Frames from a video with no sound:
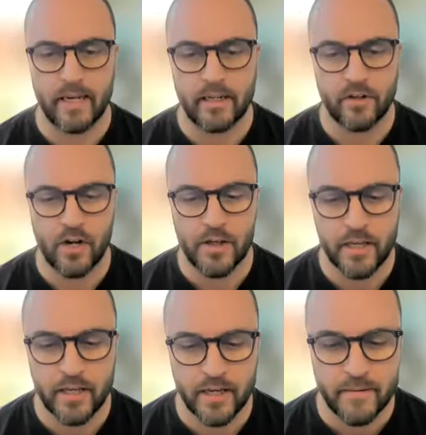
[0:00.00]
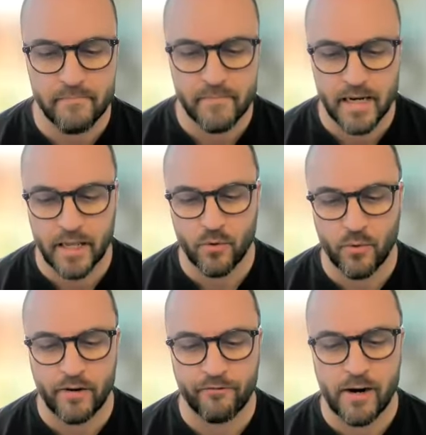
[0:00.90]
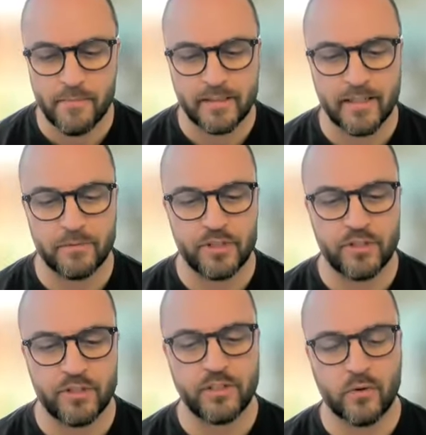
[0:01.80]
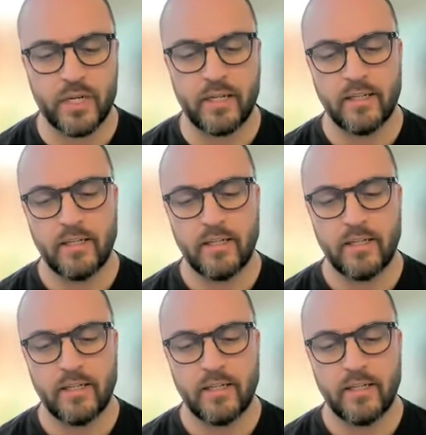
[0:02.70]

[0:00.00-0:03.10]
percent. And I think um, another way to frame this up too is, like,